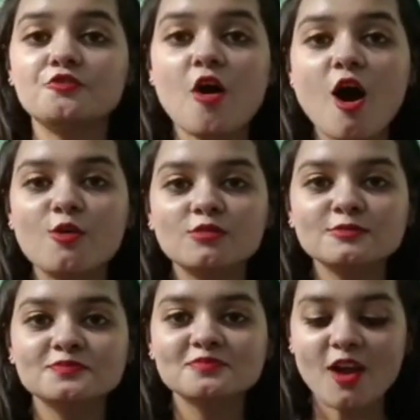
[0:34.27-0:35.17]
Wow,
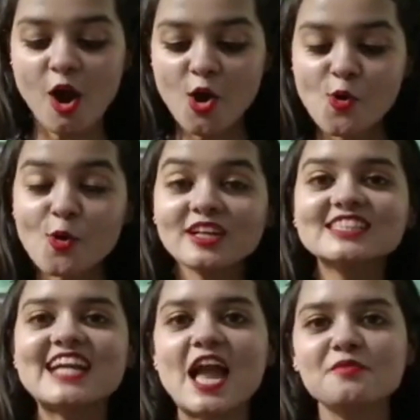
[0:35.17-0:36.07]
a
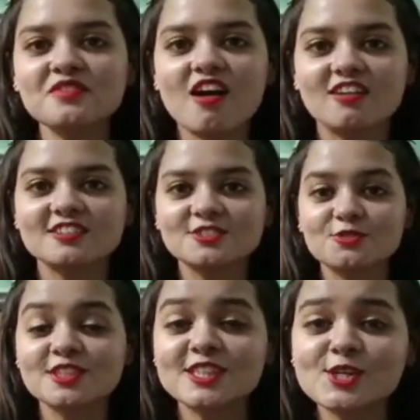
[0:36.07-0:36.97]
whole damn heart.
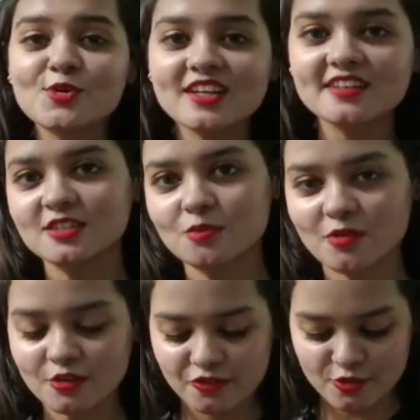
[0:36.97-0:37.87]
What a cute little
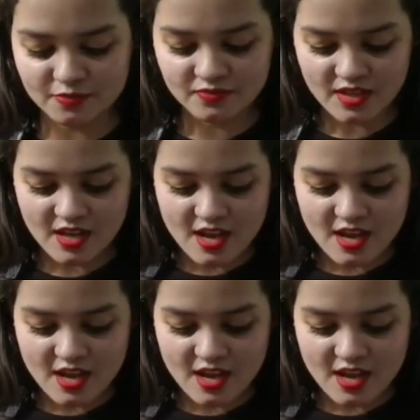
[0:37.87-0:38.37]
perfume.